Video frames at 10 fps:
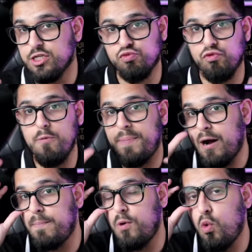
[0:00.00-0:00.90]
Jerome
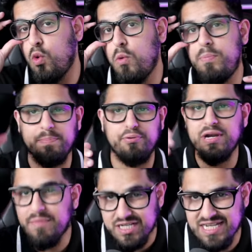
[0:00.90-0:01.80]
Powell all but pretty
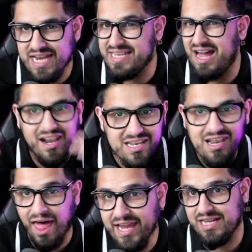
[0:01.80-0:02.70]
much said
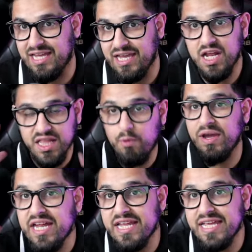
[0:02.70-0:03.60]
unlikely that
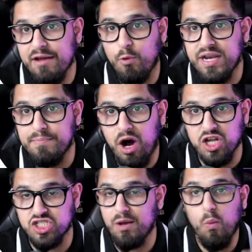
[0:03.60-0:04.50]
we're going to get one in
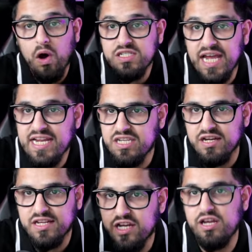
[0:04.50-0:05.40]
March. Like, what
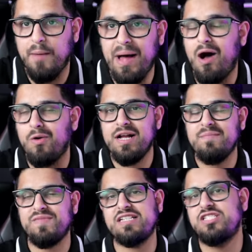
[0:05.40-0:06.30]
data can come out
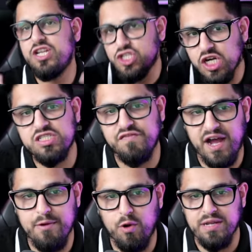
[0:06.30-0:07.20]
that's going to
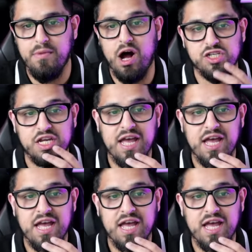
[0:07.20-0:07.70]
justify one in March?